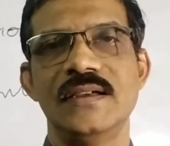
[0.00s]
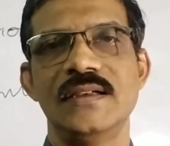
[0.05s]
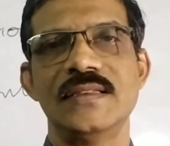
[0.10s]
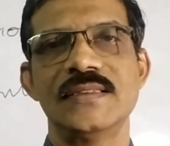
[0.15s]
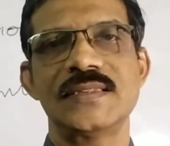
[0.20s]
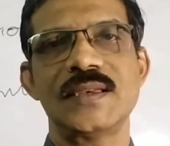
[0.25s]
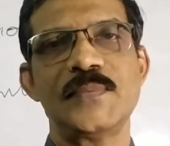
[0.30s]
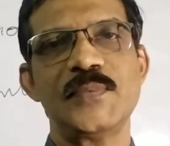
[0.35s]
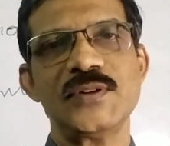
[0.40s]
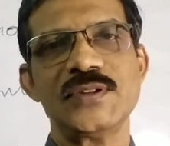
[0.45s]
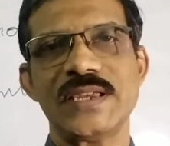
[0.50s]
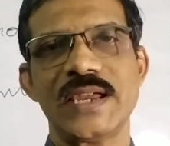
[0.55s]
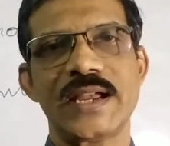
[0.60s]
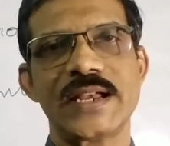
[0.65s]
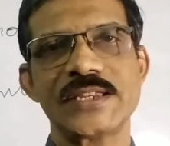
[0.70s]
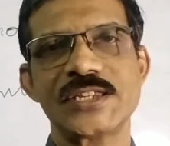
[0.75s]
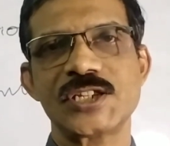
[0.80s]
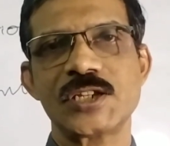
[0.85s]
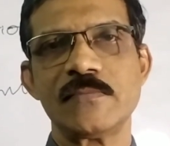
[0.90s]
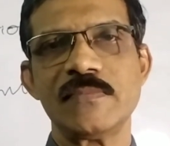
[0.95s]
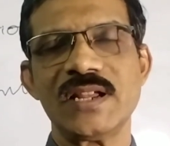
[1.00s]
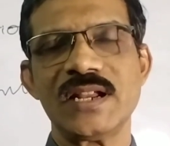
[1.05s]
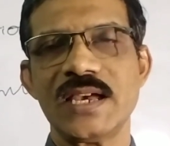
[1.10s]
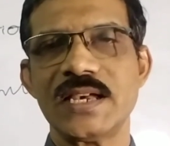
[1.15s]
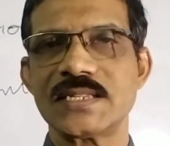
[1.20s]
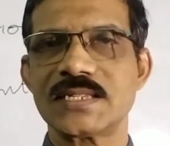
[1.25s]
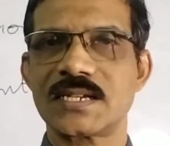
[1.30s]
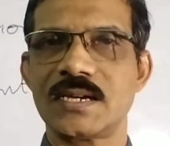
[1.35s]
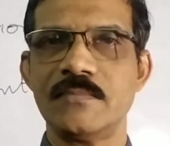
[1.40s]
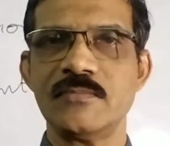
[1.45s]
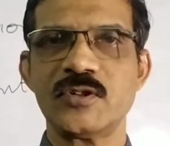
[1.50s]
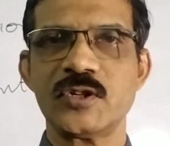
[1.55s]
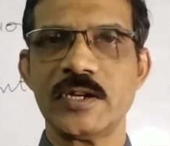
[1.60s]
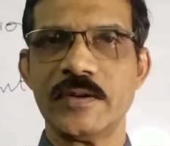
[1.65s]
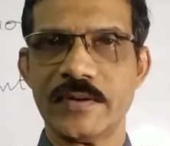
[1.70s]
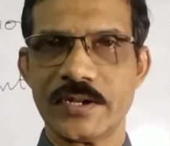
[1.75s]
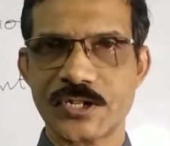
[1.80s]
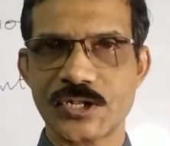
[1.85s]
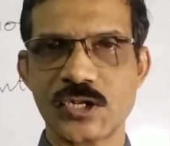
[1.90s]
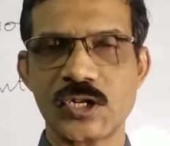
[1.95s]
Suppose a customer has come to
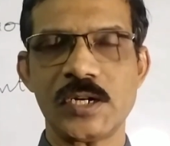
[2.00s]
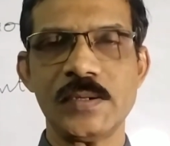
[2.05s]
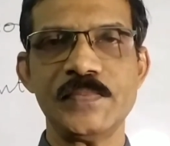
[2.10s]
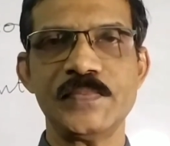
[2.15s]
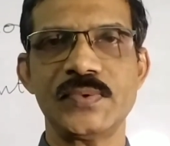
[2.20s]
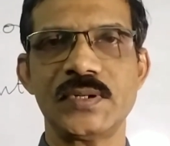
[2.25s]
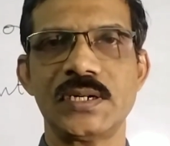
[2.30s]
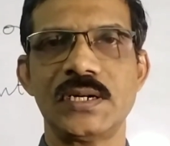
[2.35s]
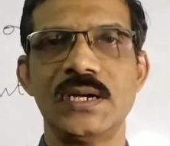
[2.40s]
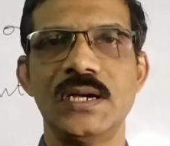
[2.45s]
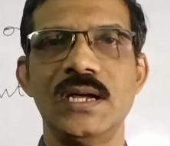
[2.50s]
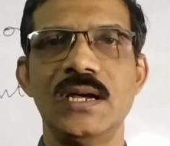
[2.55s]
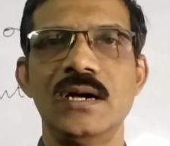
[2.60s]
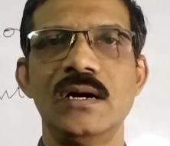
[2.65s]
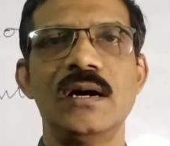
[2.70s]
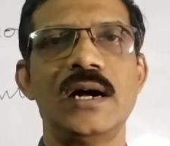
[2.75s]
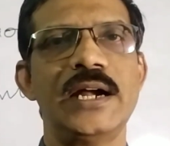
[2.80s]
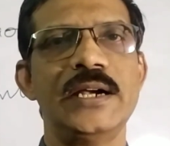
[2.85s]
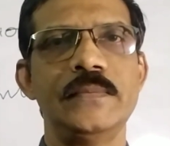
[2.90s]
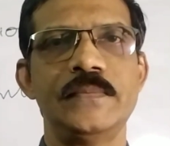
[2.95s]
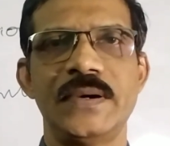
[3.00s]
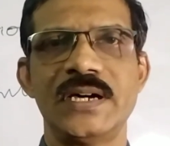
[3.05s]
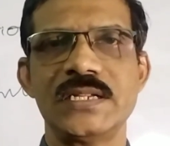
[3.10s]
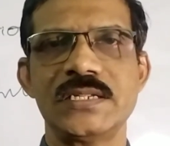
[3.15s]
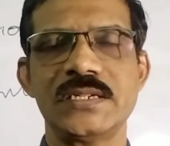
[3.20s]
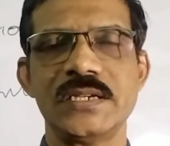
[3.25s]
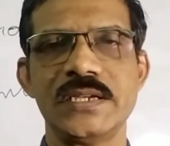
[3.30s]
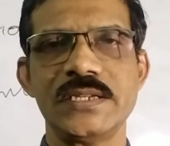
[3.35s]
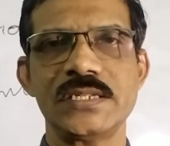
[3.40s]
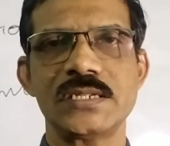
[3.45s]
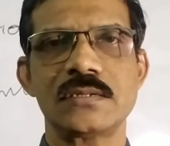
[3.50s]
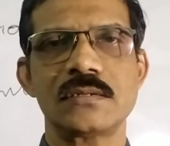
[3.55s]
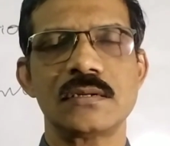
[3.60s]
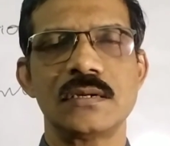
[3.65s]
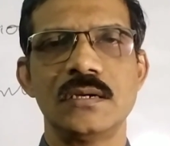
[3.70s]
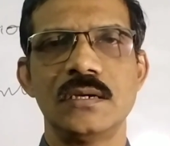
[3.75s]
your shop and purchased